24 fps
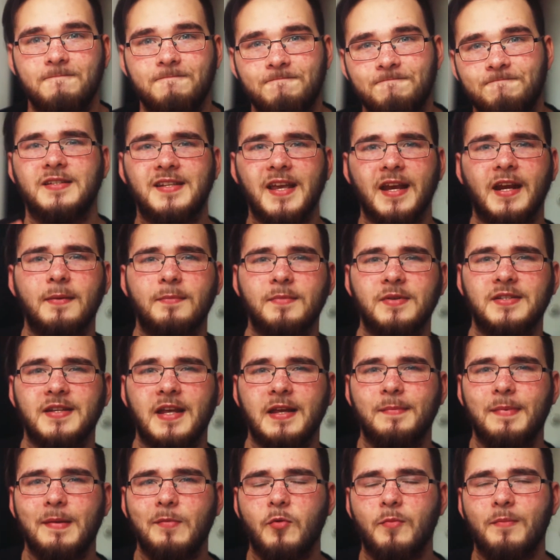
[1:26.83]
The second
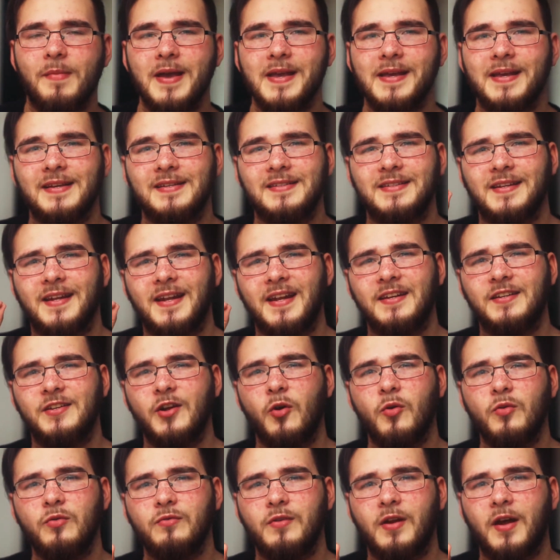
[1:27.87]
mistake people make is that they
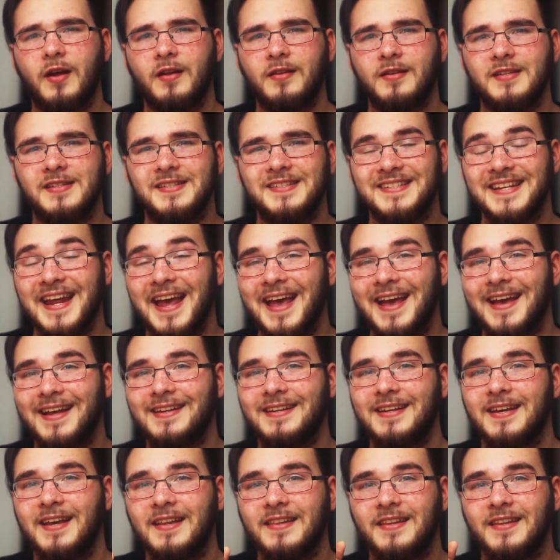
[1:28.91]
don't understand